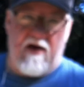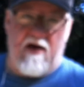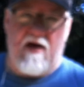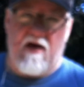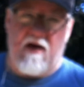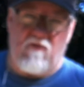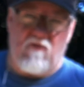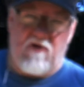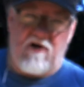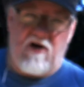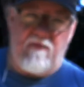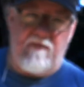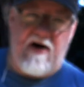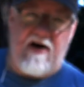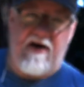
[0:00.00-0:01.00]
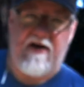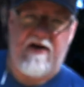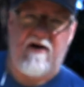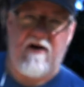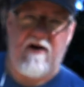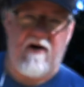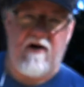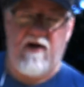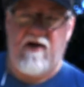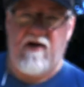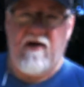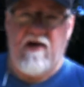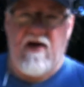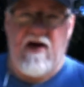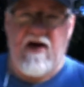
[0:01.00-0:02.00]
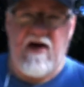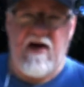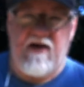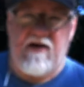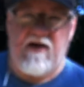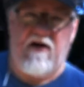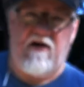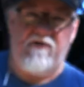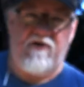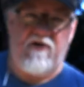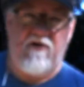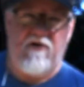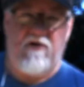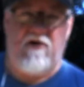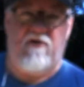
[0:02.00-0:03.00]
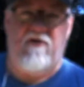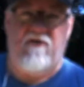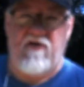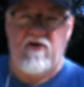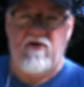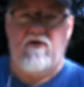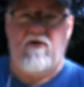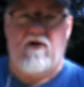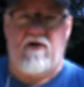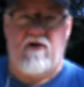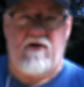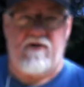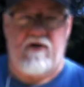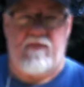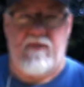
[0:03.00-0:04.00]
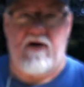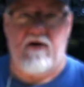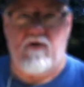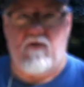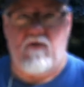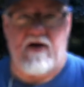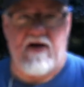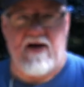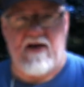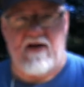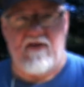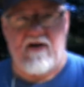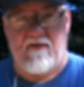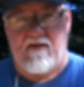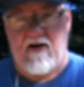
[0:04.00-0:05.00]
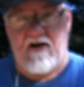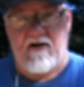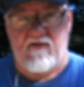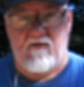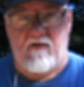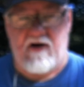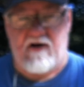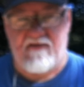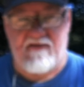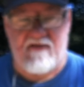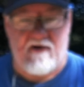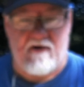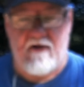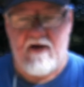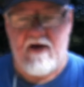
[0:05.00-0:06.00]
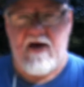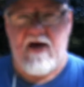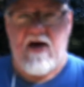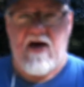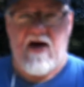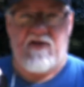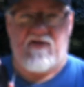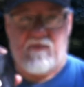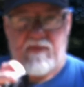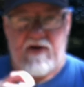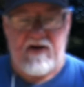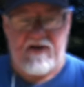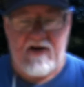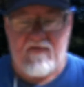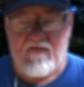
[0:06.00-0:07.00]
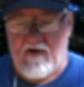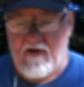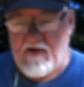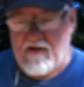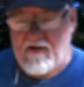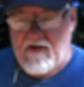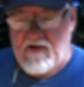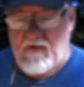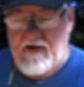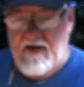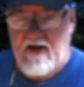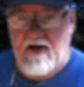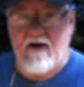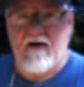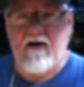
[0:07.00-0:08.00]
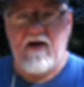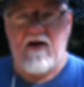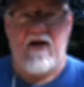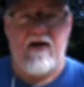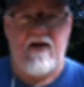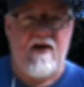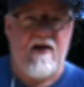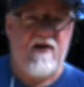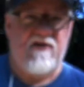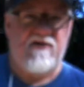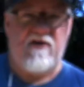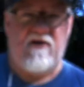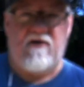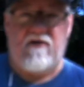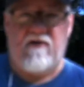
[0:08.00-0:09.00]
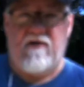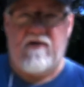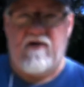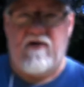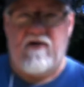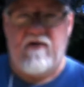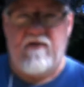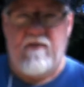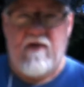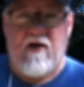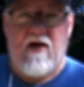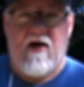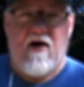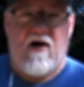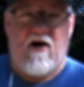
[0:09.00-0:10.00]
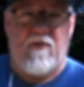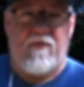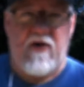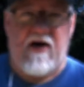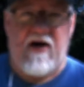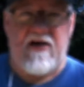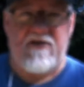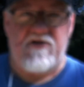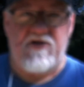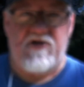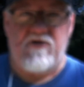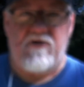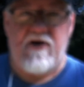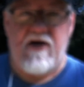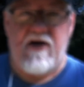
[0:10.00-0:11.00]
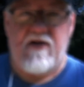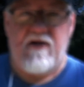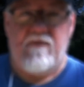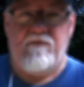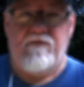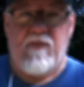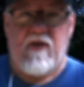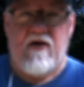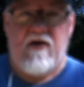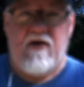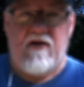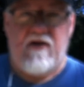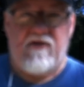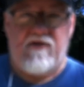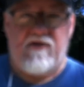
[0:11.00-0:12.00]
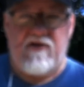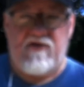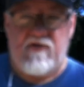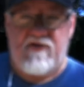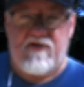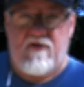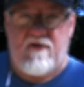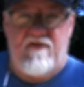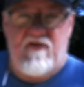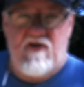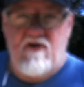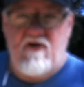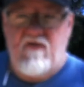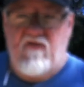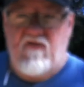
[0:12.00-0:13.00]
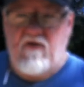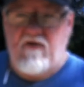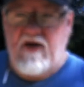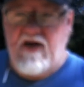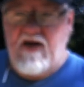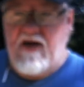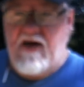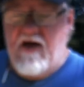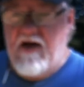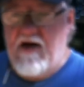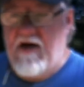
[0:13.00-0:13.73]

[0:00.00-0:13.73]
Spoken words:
and we'll come back here and I'll do a review on the Pinnacle 180 that I've got as well. So it's a bit different than this one here. So hope you guys enjoyed. This was the review for the